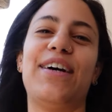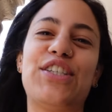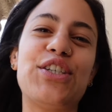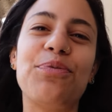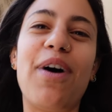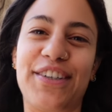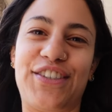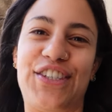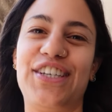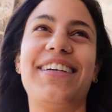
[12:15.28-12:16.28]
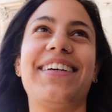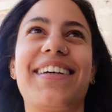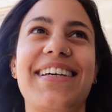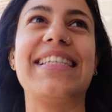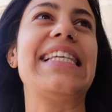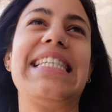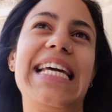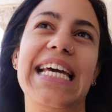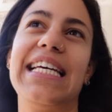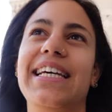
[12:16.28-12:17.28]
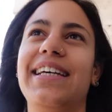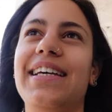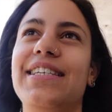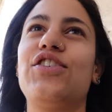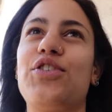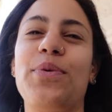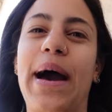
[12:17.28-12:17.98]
Just watch, because this day is just